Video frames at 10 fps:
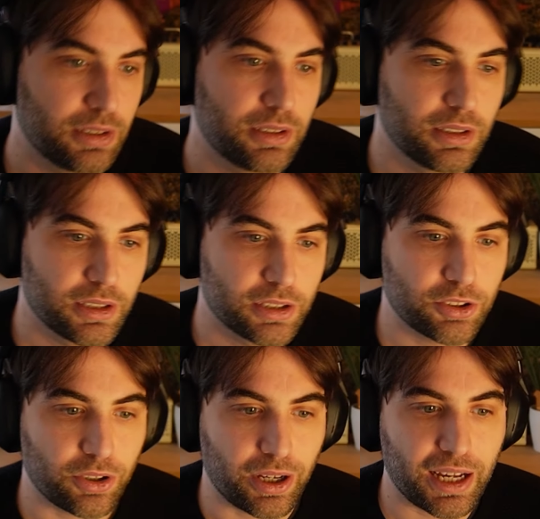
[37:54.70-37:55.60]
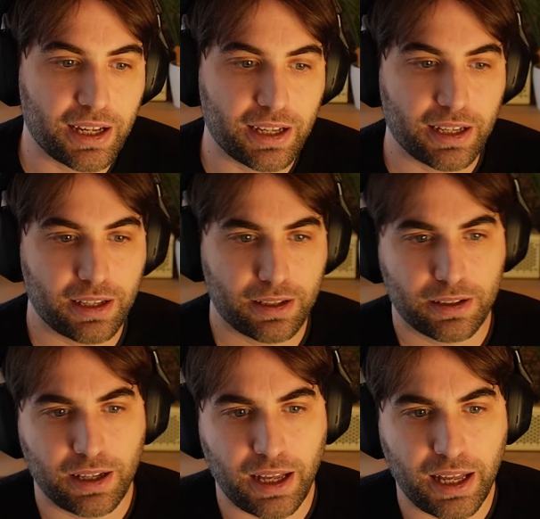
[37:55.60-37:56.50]
So
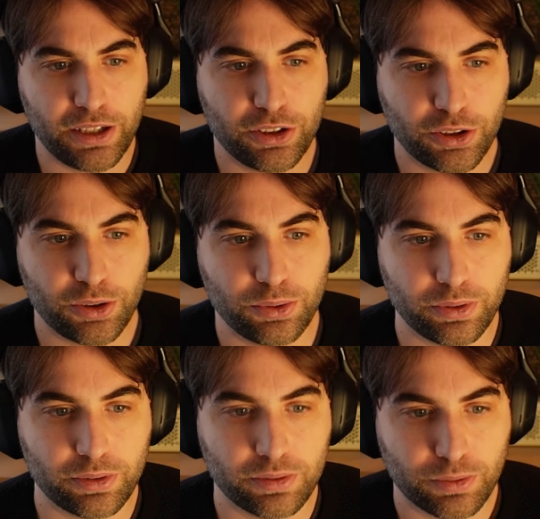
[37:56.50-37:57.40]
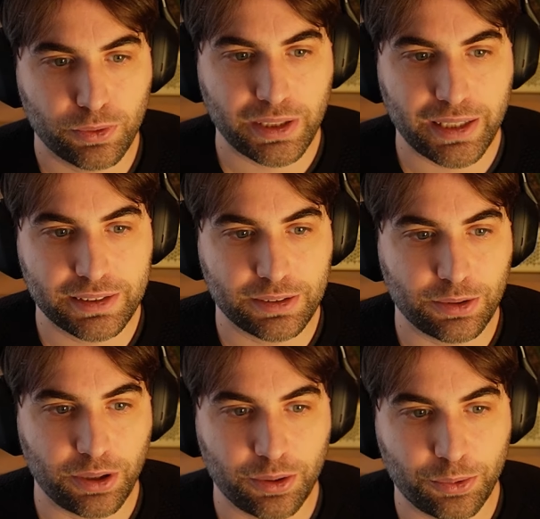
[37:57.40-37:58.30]
I don't know where I
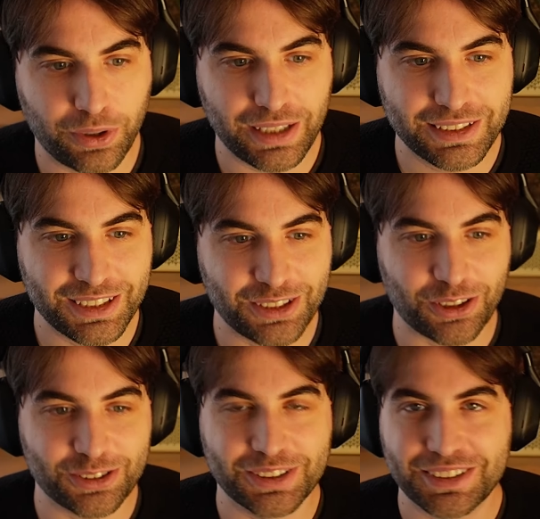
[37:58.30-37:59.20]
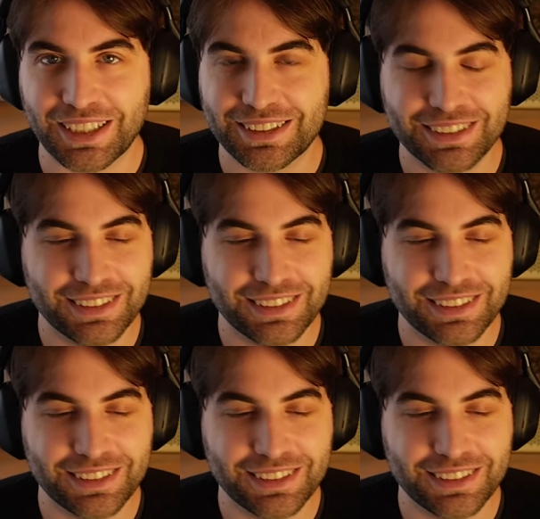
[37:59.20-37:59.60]
see Godot 10.